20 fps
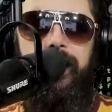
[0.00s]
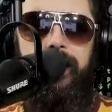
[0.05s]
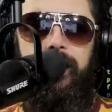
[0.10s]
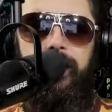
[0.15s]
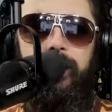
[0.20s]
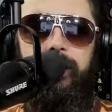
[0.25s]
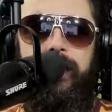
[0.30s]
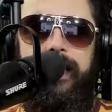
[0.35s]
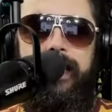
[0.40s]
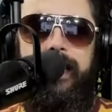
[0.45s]

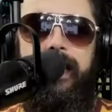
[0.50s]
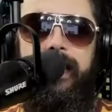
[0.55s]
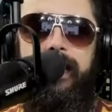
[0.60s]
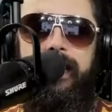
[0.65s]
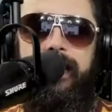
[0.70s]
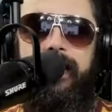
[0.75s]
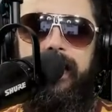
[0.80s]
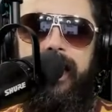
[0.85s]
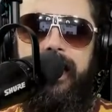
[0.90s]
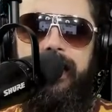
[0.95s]
You
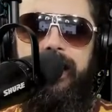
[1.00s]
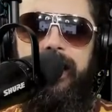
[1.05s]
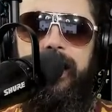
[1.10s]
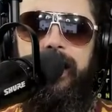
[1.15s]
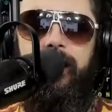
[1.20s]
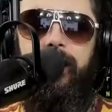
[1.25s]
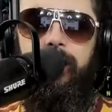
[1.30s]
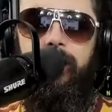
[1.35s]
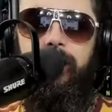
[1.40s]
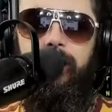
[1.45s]
can't catch a
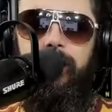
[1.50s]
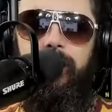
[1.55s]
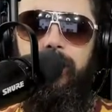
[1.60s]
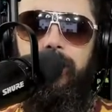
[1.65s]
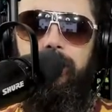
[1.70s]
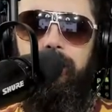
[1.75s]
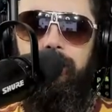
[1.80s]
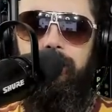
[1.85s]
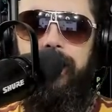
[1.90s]
cold